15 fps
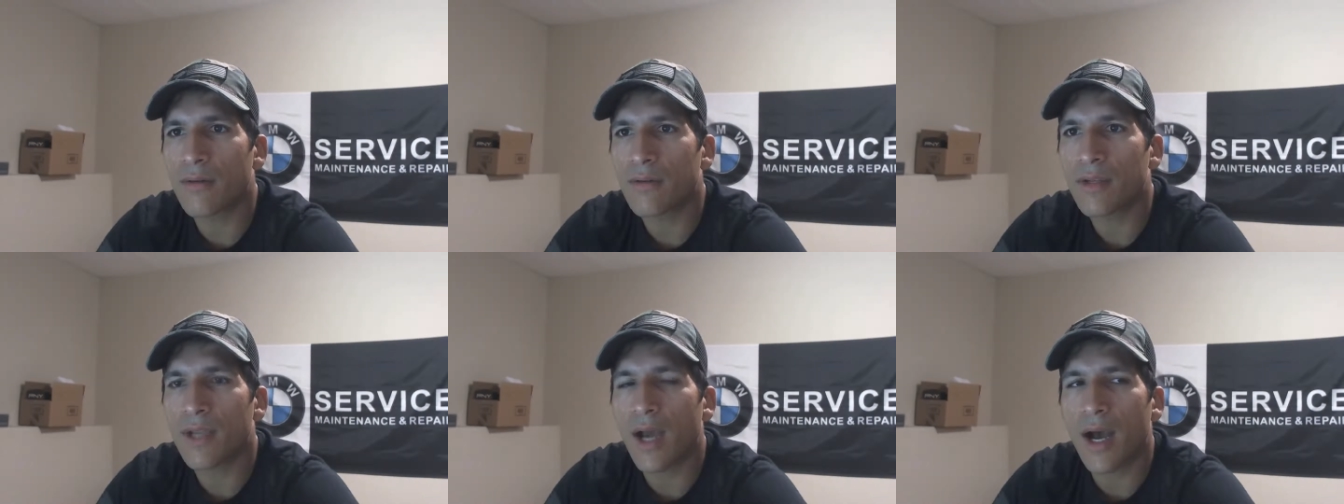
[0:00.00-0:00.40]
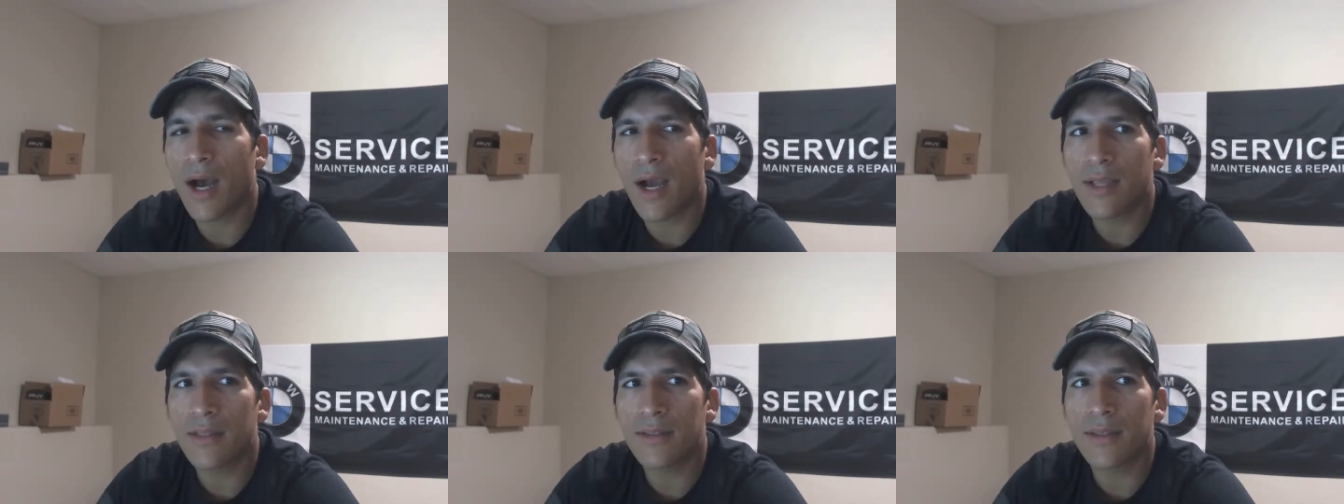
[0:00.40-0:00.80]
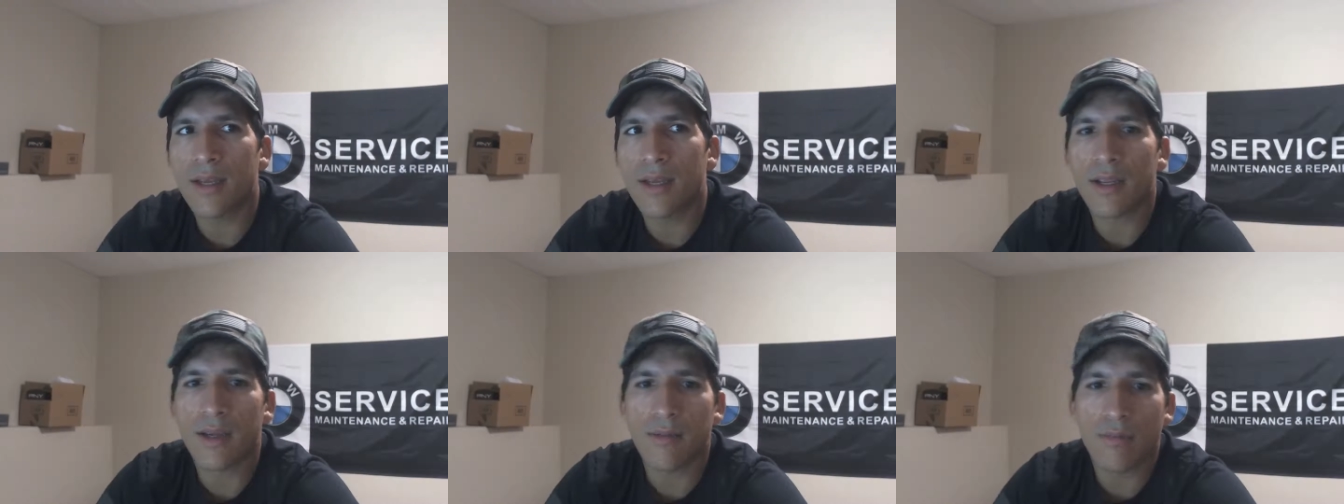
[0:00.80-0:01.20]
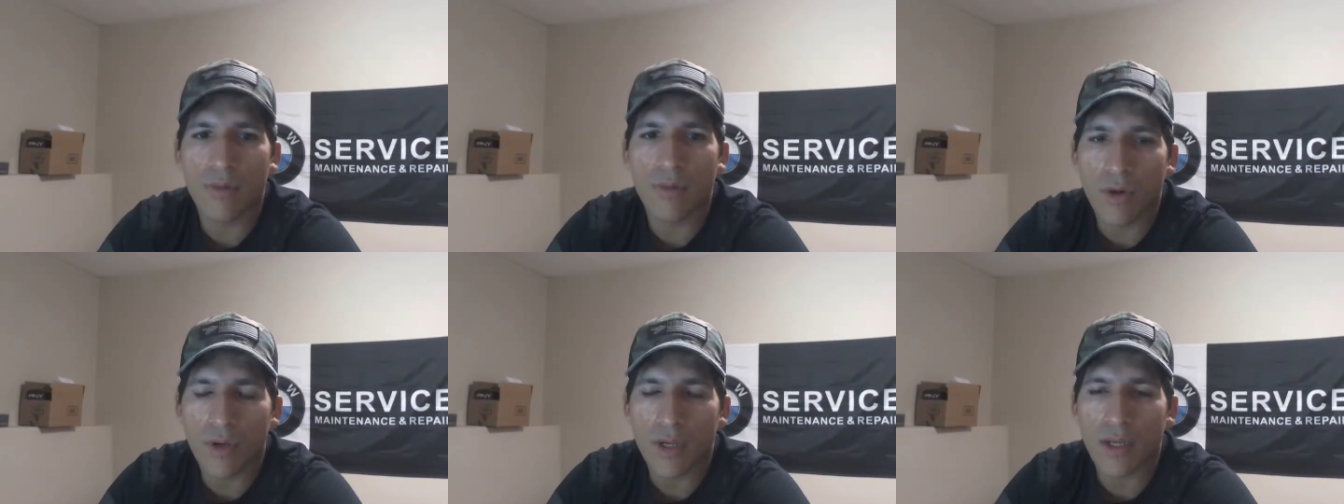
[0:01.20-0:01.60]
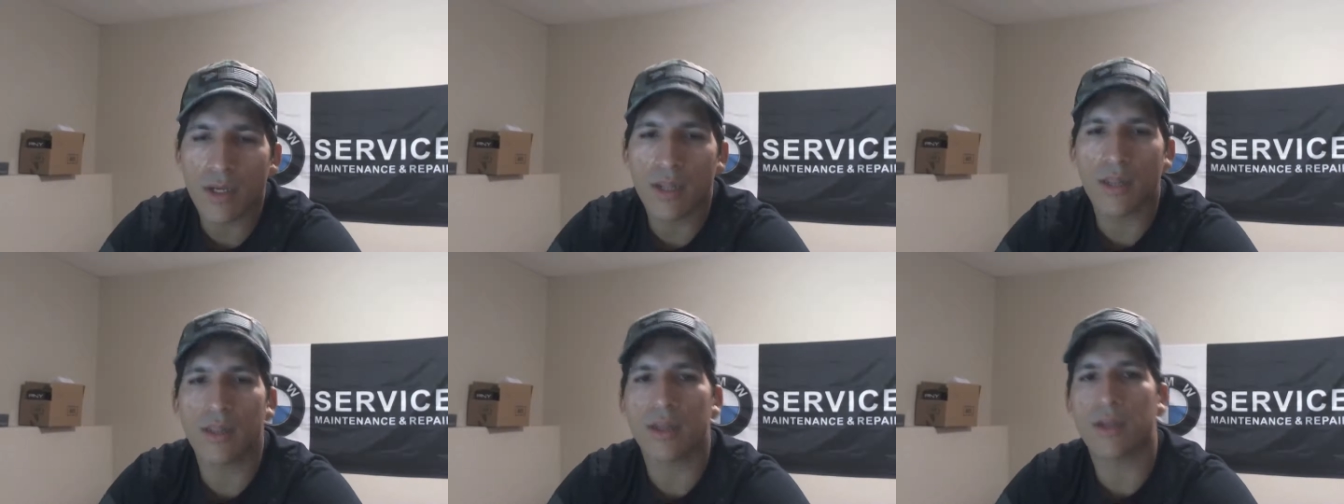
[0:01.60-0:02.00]
guides that get broken
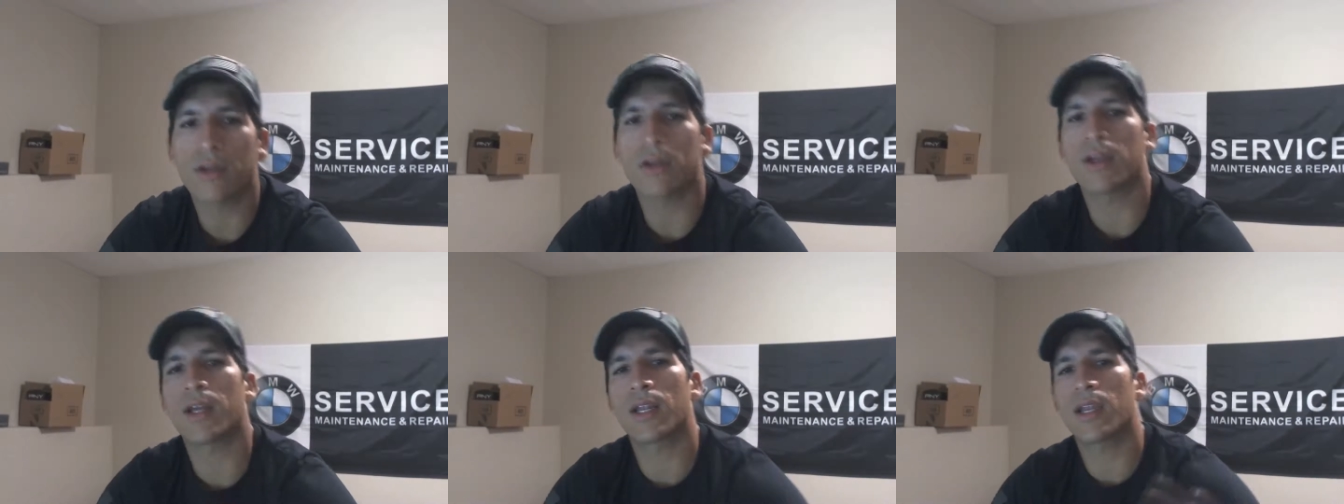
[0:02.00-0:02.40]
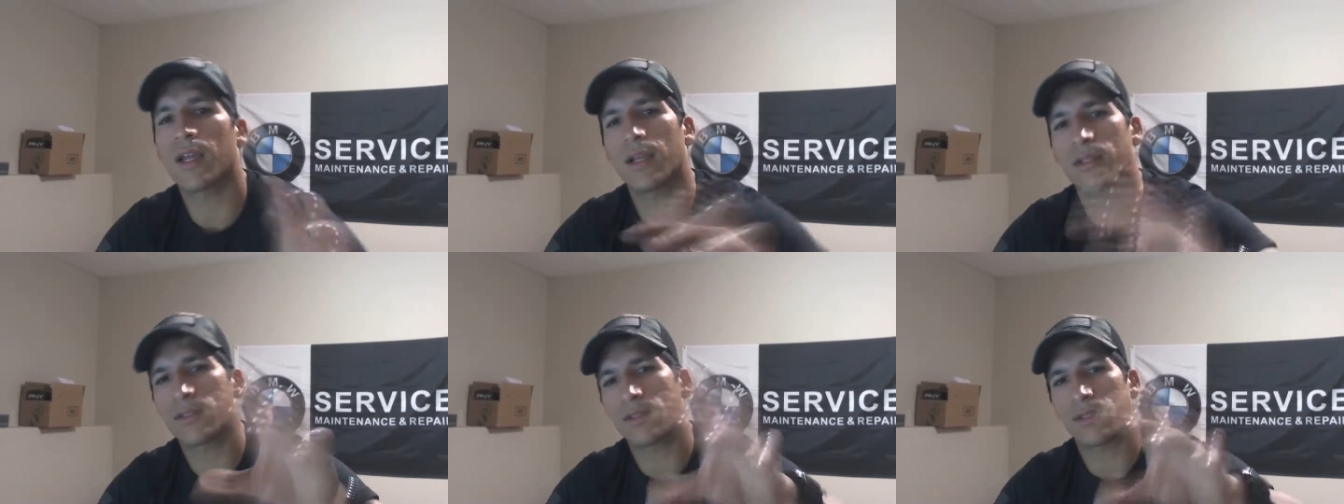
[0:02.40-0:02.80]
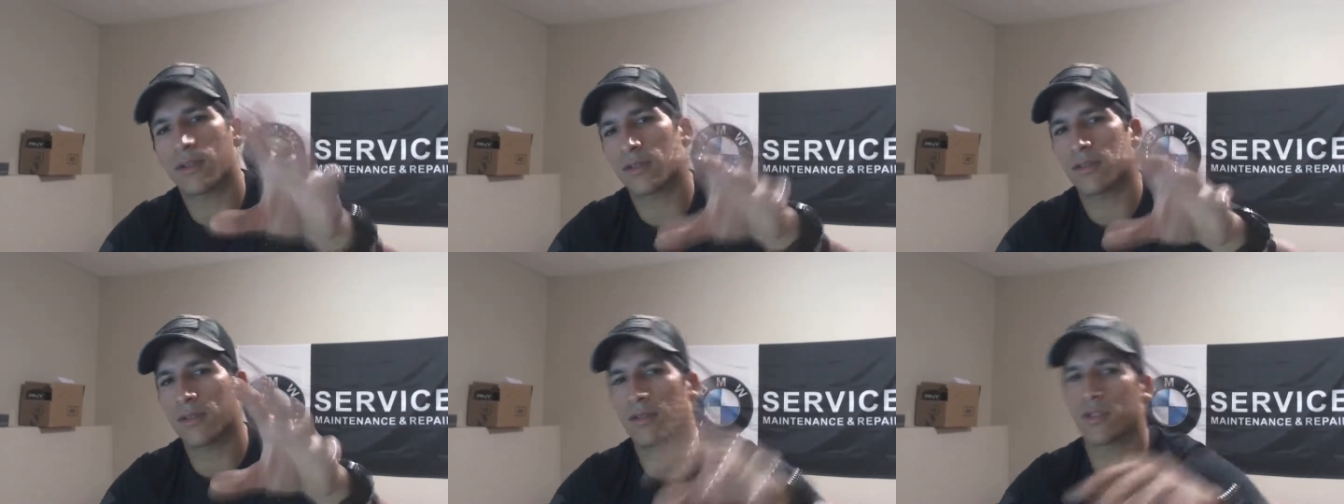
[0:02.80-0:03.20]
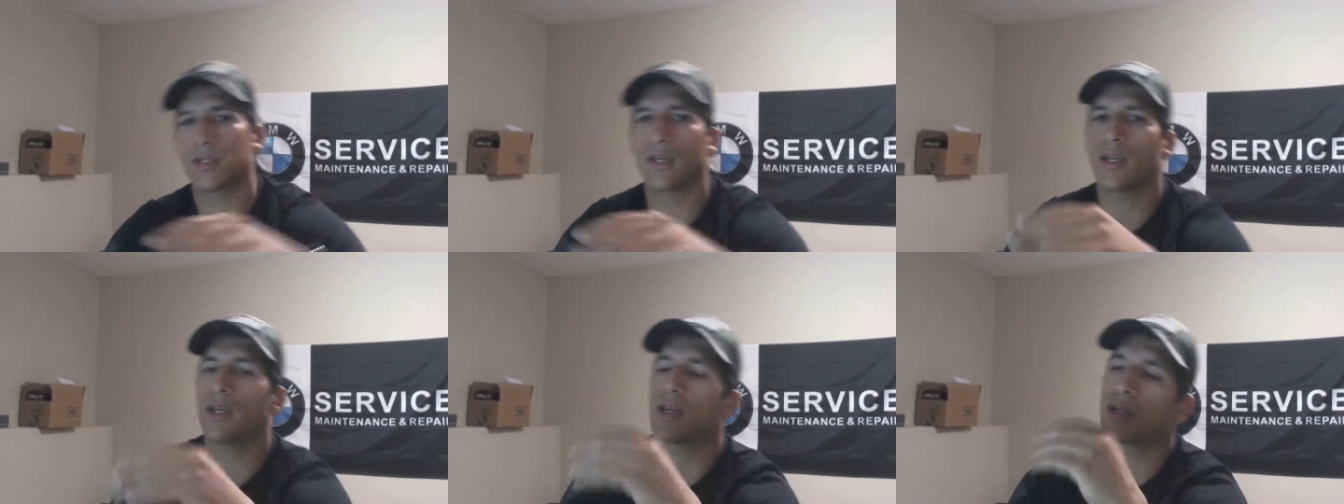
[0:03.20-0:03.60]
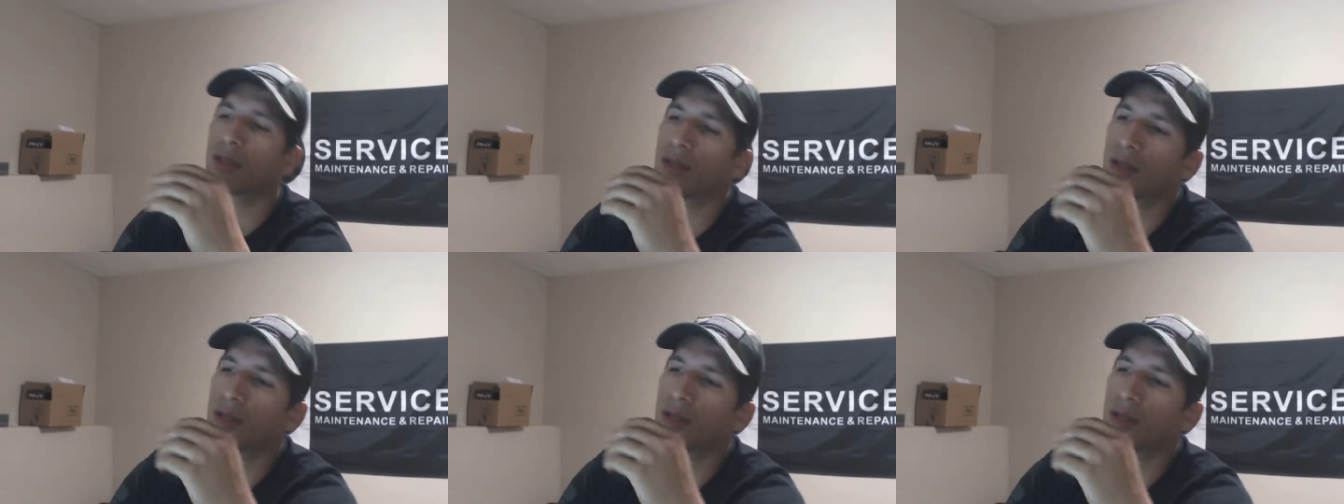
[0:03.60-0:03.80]
and then your headlight starts to shake.